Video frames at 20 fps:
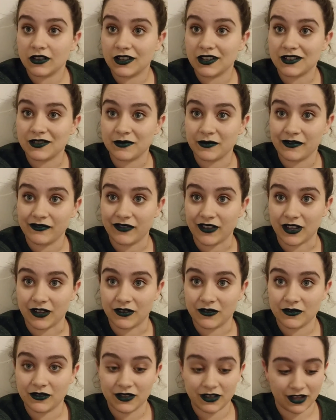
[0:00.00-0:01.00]
this
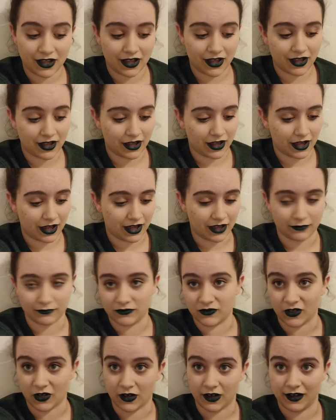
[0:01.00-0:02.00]
review.
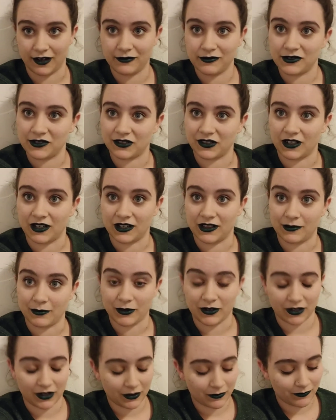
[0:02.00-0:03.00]
Sorry, I was looking at the
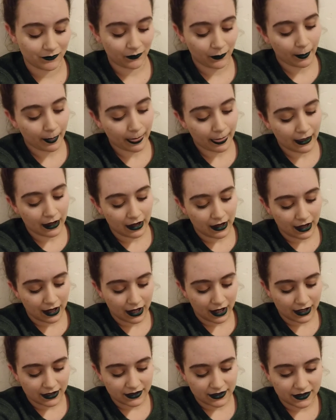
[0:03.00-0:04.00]
book.
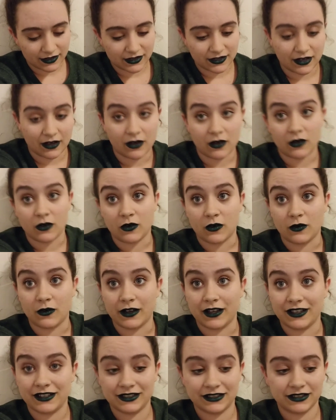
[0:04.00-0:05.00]
So,